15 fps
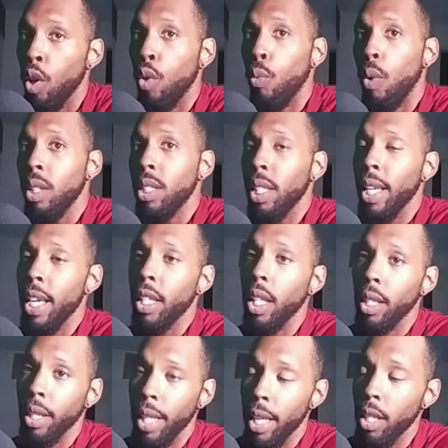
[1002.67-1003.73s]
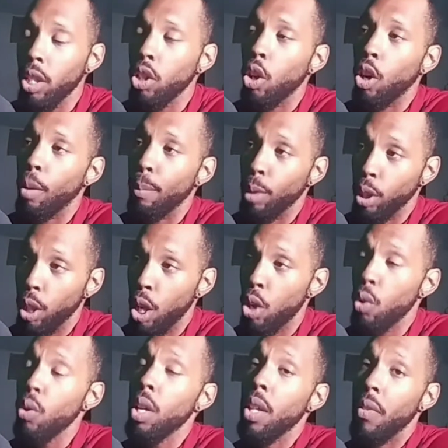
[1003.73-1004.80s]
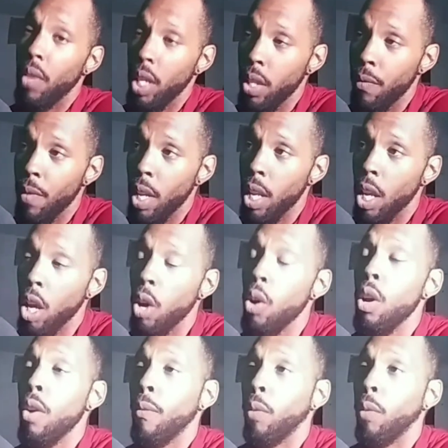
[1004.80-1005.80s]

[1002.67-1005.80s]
Once again, the links are below this video